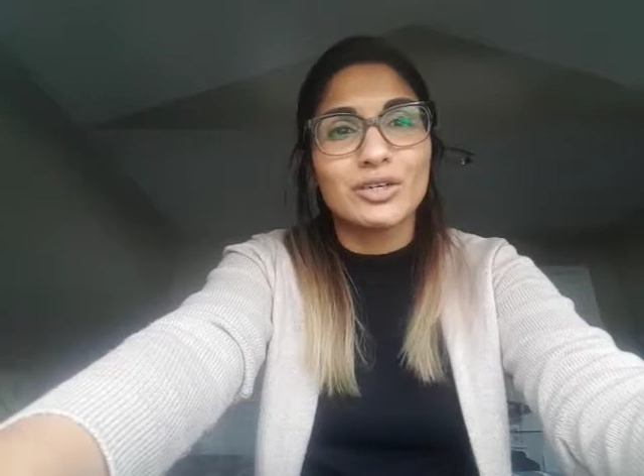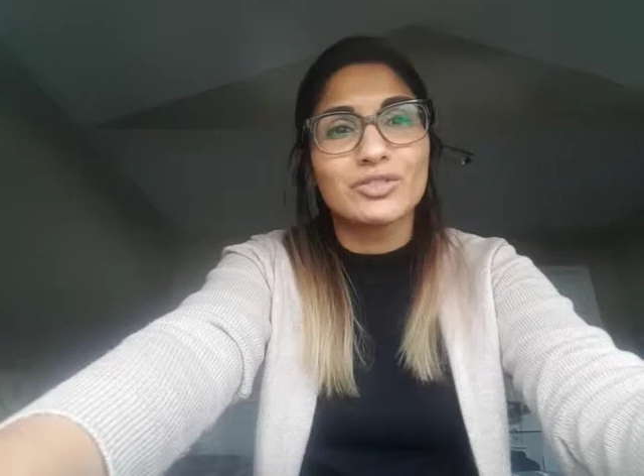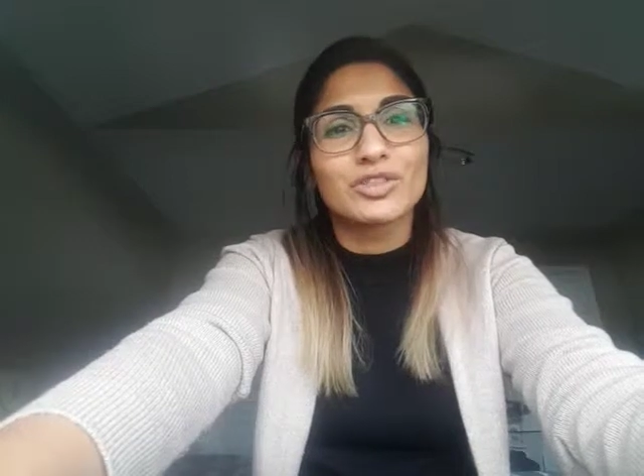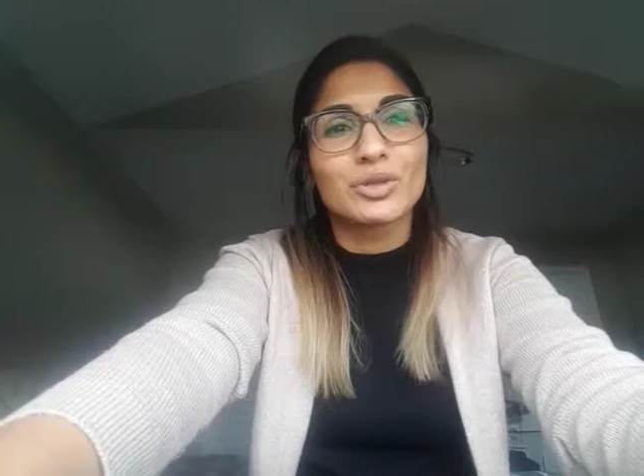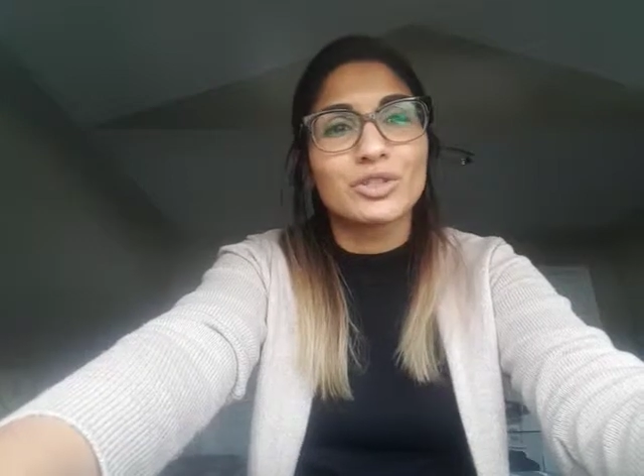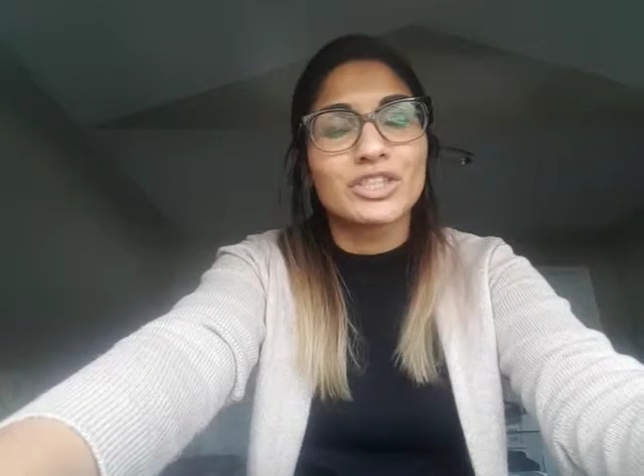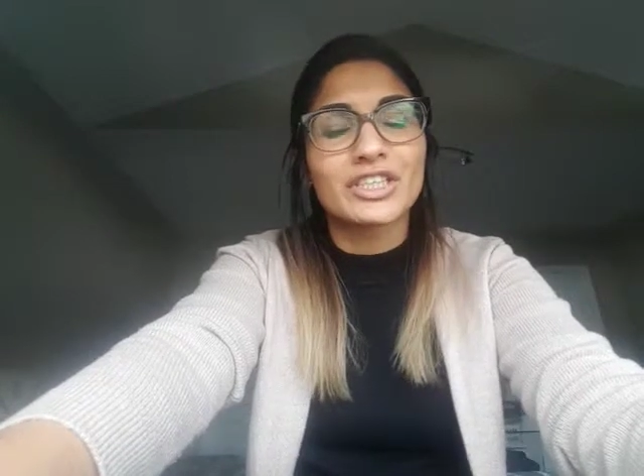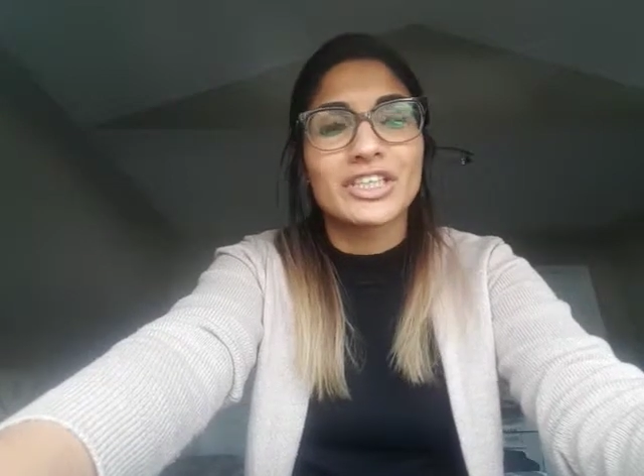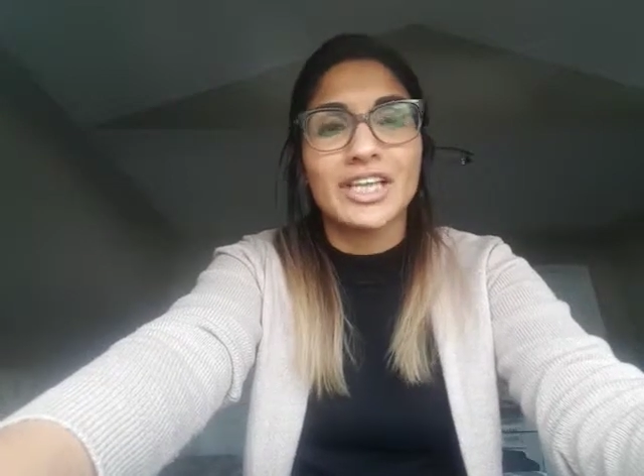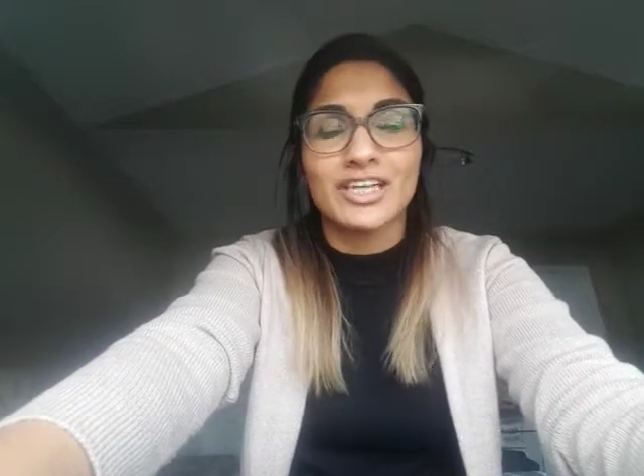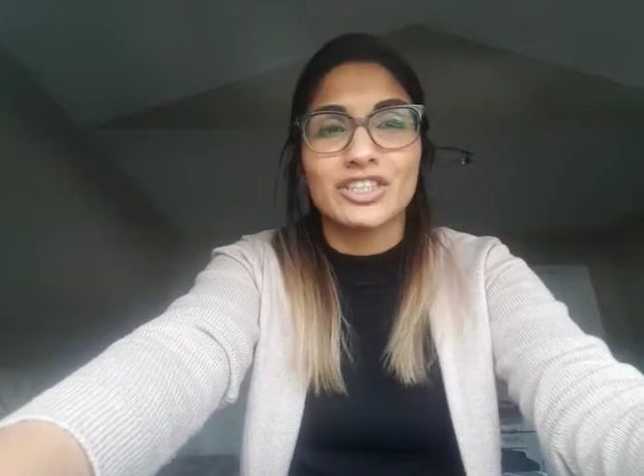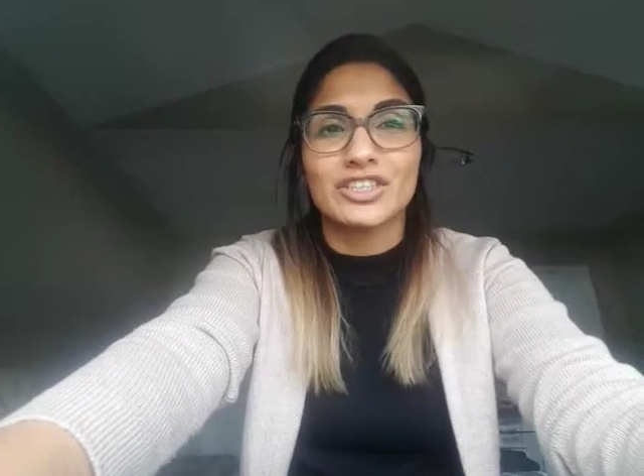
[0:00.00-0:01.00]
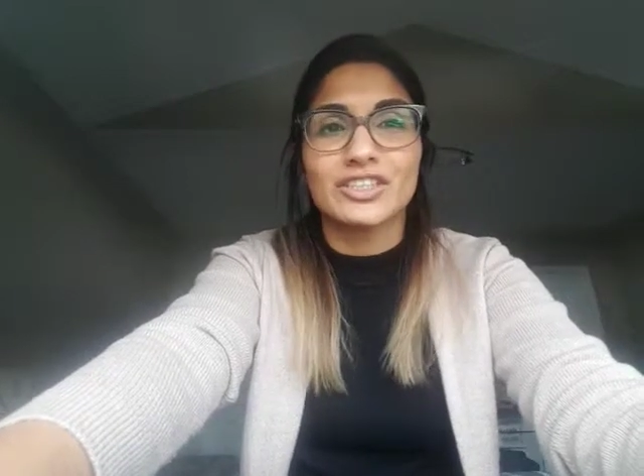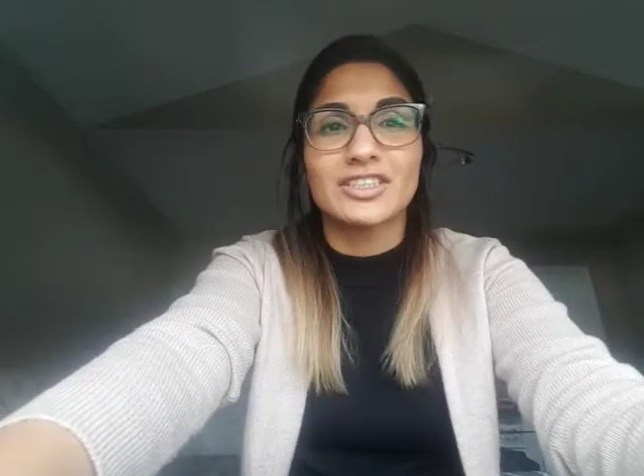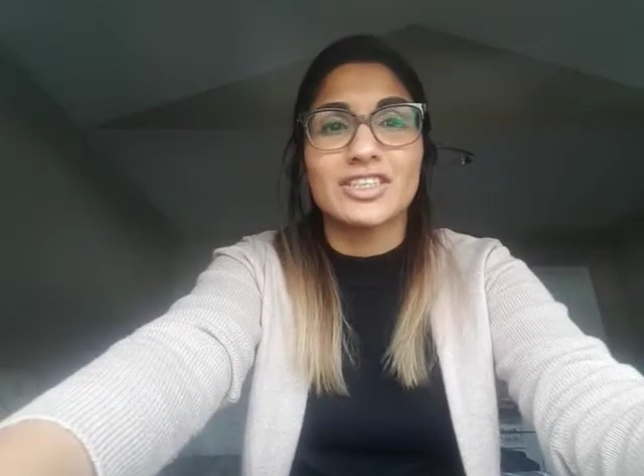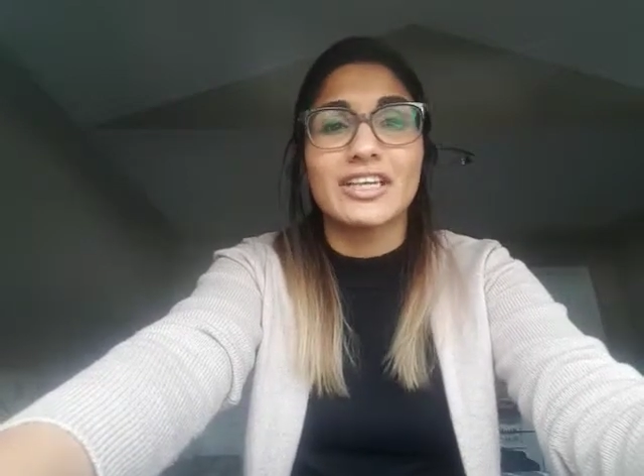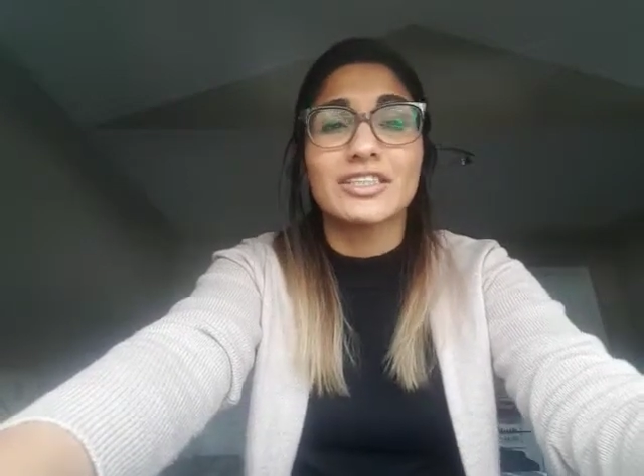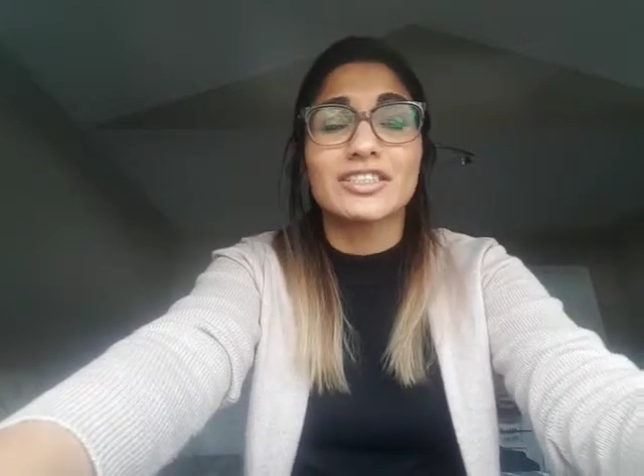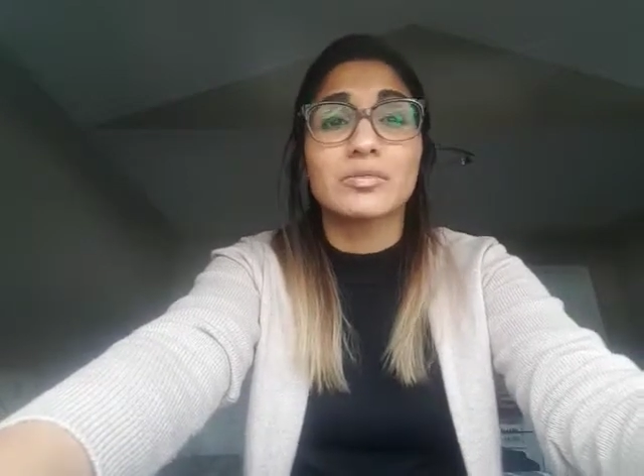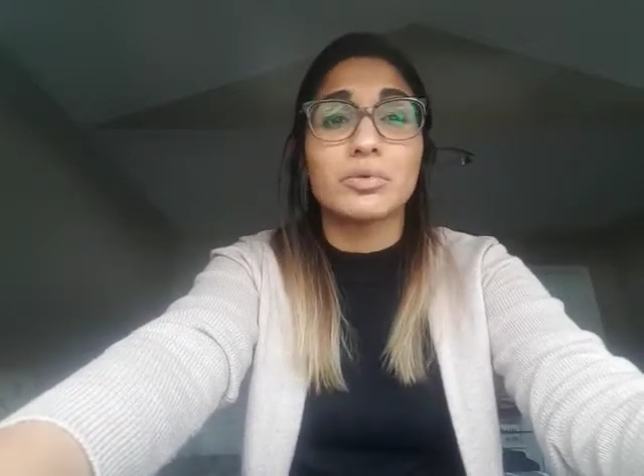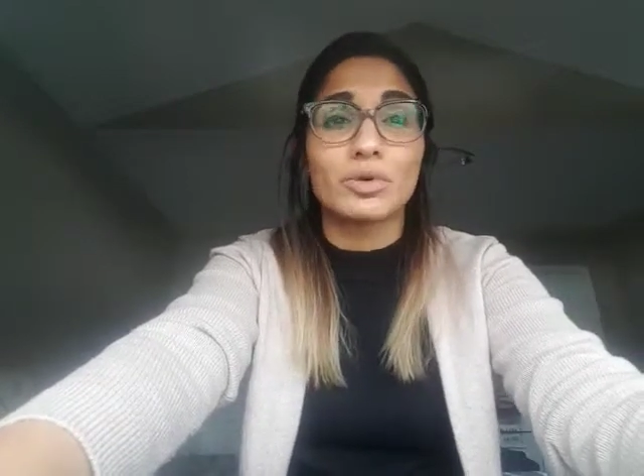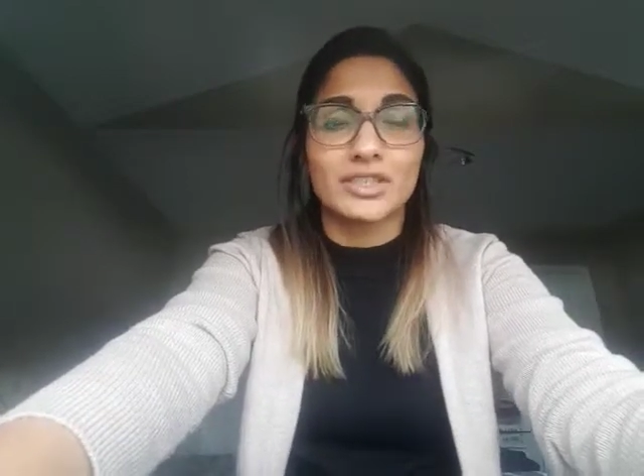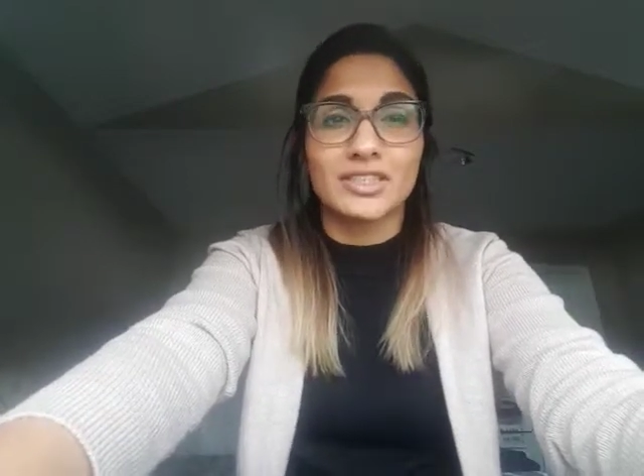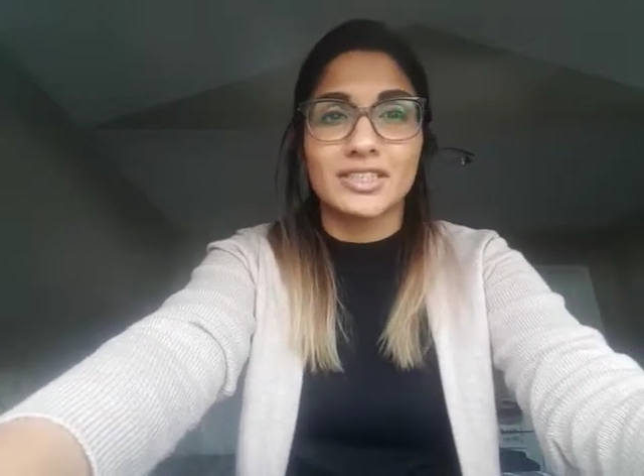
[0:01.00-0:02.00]
of social connections and a
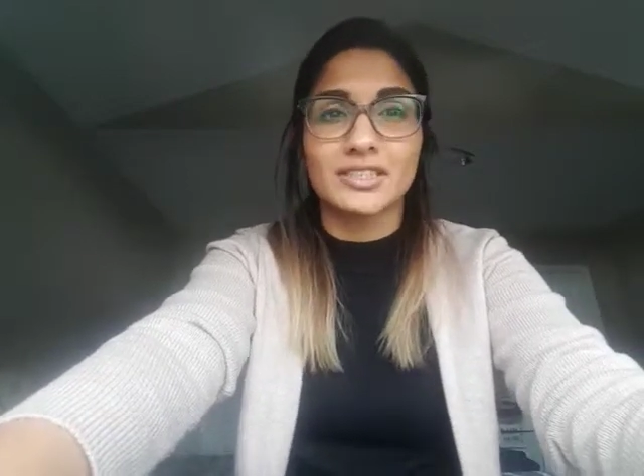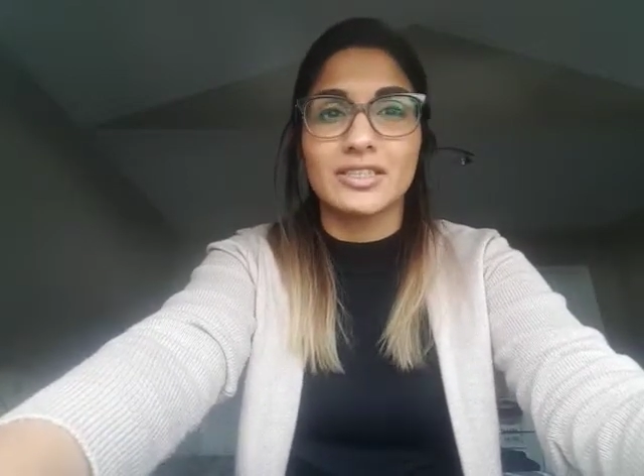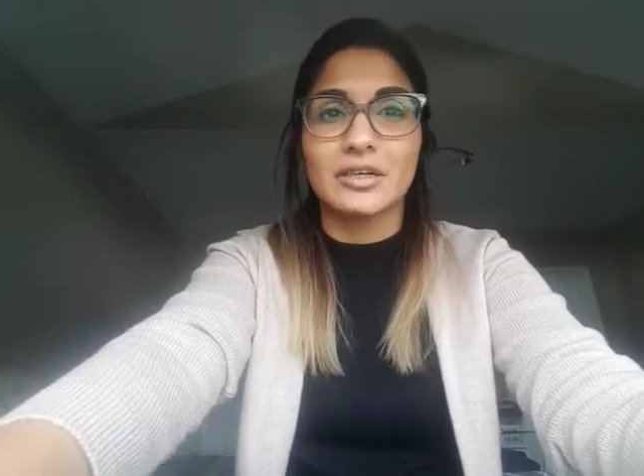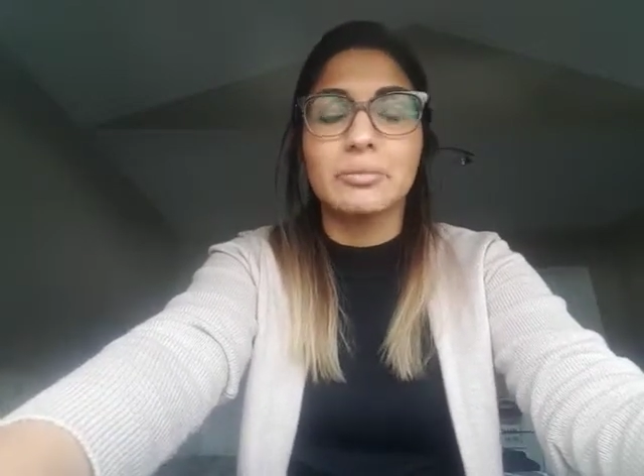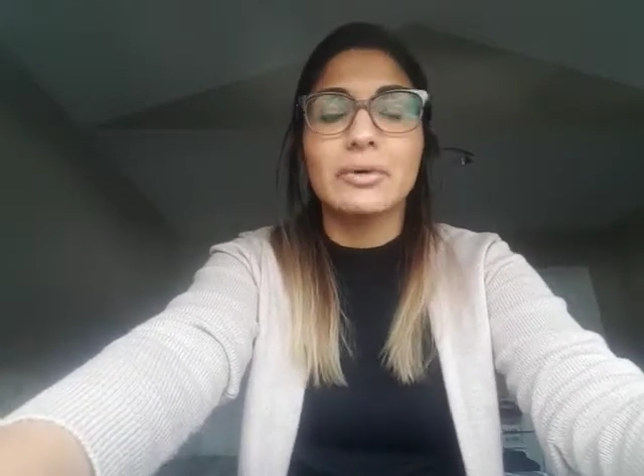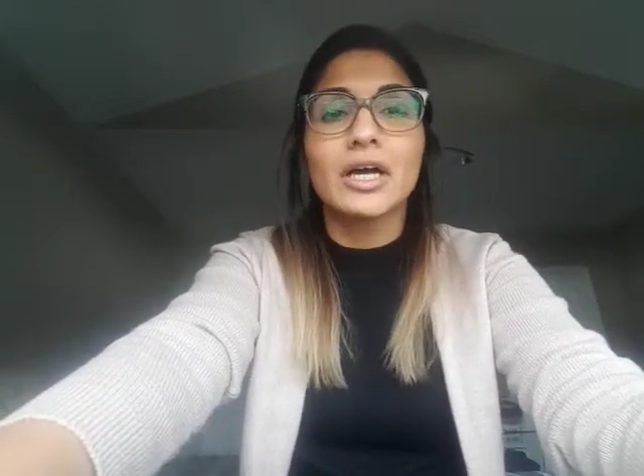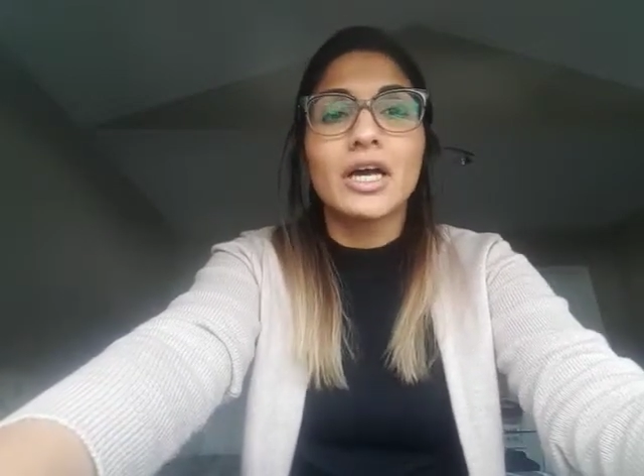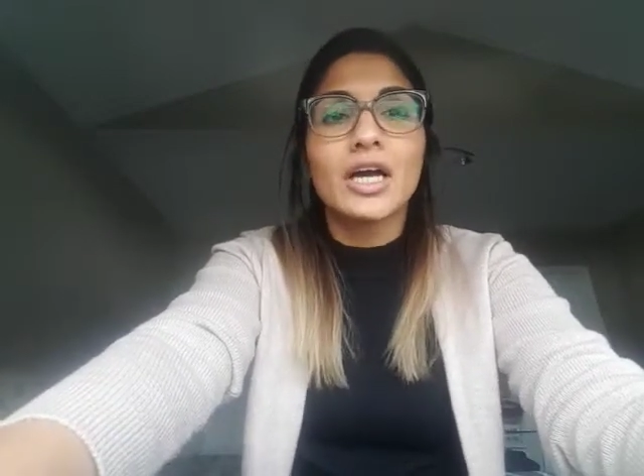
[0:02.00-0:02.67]
support system.